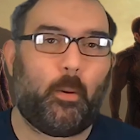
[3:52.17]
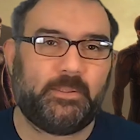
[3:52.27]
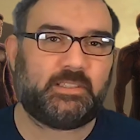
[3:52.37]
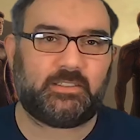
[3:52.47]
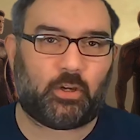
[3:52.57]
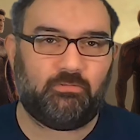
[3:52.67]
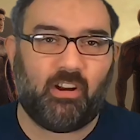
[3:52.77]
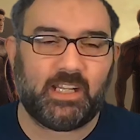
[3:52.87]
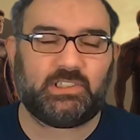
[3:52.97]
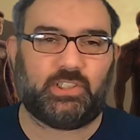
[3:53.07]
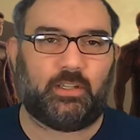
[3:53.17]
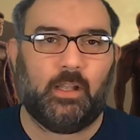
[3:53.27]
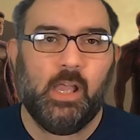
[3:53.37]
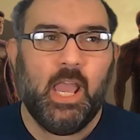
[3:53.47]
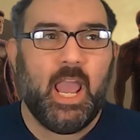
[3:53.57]
opposite direction.
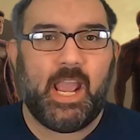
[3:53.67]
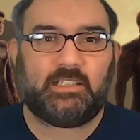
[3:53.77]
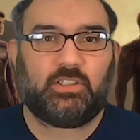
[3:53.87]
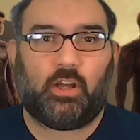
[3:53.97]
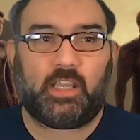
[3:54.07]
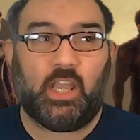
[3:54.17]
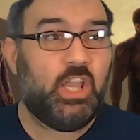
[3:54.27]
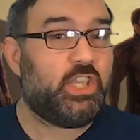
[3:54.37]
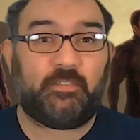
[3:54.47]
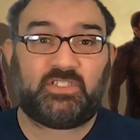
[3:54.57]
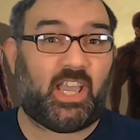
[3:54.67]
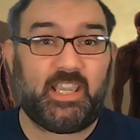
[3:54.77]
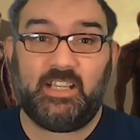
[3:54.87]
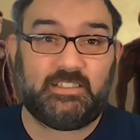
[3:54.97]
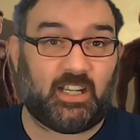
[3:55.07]
It's like you've
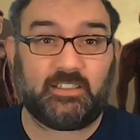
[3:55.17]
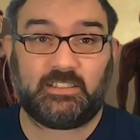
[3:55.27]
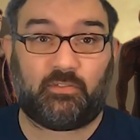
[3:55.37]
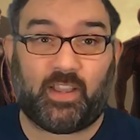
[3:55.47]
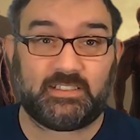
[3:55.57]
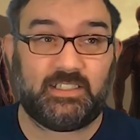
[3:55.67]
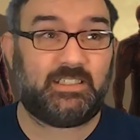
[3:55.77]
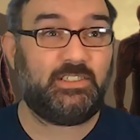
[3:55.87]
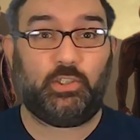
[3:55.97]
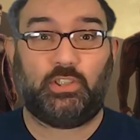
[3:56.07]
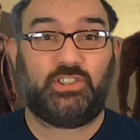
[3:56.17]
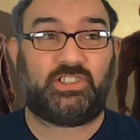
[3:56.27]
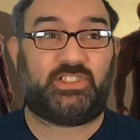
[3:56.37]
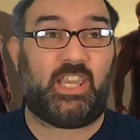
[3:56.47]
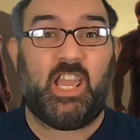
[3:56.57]
taken tons of acid and you can
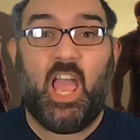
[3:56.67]
just see